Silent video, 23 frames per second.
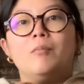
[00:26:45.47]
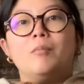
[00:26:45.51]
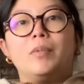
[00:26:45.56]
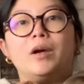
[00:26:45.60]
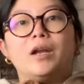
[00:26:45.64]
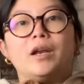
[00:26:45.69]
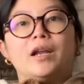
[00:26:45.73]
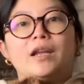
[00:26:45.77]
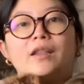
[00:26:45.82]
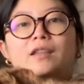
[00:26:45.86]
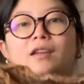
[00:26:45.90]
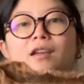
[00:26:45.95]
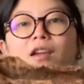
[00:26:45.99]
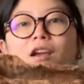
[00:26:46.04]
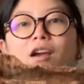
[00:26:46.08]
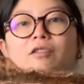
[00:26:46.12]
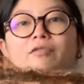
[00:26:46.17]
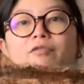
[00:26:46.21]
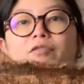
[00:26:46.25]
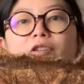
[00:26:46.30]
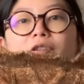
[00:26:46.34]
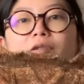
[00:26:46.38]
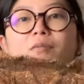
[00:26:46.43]
But I think
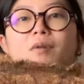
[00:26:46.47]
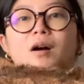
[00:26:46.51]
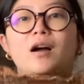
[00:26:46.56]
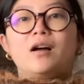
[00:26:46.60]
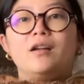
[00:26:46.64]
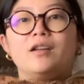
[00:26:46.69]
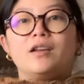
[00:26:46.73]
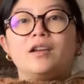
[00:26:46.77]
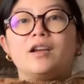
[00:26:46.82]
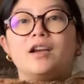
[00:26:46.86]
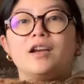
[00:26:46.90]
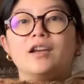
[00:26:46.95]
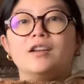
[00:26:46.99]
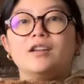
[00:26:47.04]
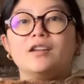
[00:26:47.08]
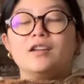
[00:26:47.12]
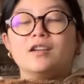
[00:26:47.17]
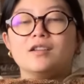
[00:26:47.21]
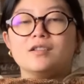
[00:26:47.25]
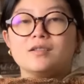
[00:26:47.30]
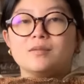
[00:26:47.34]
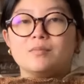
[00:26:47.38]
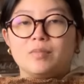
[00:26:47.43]
after a while it kind of
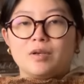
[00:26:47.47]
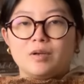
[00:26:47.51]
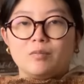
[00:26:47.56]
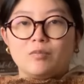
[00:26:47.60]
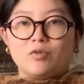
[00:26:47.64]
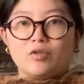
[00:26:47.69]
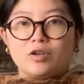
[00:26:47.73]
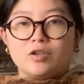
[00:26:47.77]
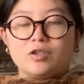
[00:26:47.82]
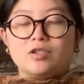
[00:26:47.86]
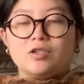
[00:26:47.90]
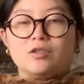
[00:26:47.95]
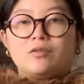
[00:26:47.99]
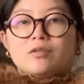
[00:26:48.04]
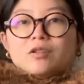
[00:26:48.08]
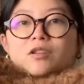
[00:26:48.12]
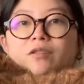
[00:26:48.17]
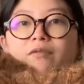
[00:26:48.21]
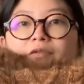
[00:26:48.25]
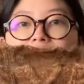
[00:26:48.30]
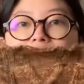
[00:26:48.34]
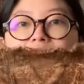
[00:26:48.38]
gets a bit more intuitive.